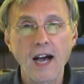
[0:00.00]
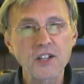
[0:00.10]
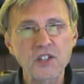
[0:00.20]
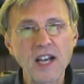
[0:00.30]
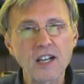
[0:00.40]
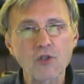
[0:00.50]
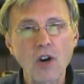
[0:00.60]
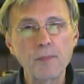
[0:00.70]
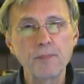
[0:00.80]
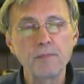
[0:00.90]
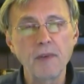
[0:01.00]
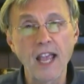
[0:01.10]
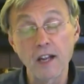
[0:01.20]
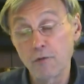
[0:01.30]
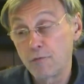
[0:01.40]
How does Donald Trump
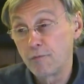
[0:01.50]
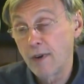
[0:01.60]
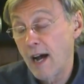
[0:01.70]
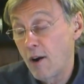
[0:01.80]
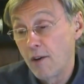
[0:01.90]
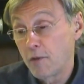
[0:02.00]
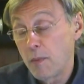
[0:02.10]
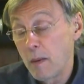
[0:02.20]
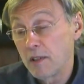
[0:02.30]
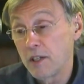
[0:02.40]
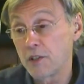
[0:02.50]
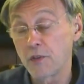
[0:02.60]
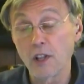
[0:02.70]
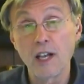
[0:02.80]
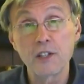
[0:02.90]
and how have Republicans for the
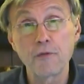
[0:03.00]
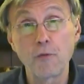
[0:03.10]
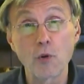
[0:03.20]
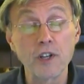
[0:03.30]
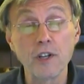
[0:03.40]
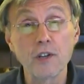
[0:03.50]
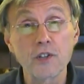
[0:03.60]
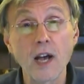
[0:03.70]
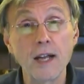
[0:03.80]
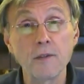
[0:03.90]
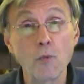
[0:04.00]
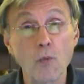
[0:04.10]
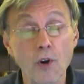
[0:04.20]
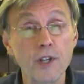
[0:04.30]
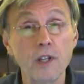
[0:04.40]
last 40 years gotten
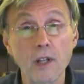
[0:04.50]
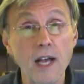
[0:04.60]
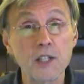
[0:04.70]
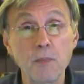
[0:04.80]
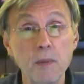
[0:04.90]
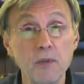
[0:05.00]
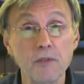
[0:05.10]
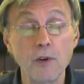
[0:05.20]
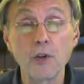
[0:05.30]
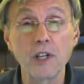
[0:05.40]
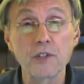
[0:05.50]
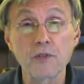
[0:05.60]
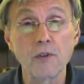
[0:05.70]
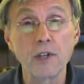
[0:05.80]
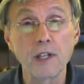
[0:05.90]
working class people to vote against their
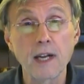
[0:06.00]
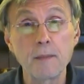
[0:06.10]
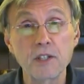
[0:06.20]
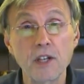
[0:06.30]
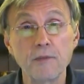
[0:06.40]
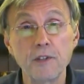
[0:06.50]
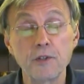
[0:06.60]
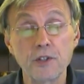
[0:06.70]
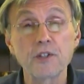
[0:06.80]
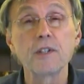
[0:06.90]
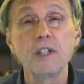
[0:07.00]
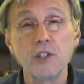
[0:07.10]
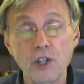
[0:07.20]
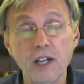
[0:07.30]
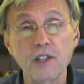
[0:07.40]
own economic self interest?
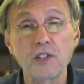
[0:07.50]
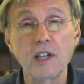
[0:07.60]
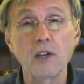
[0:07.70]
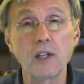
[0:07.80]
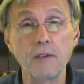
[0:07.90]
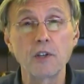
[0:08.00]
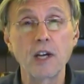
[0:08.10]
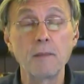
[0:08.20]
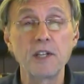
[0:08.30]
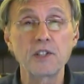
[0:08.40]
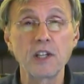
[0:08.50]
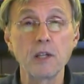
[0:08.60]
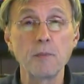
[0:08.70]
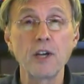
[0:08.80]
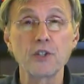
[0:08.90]
Check this out. Leave your comments, ding the
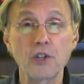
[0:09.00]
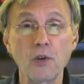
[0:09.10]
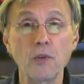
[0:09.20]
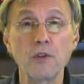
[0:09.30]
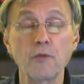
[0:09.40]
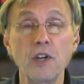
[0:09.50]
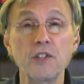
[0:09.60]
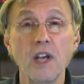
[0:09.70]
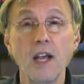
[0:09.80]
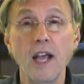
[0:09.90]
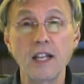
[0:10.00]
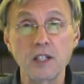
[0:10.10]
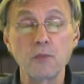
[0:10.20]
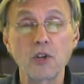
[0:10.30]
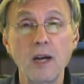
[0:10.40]
bell, share it with your friends, and
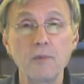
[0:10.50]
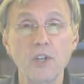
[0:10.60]
subscribe to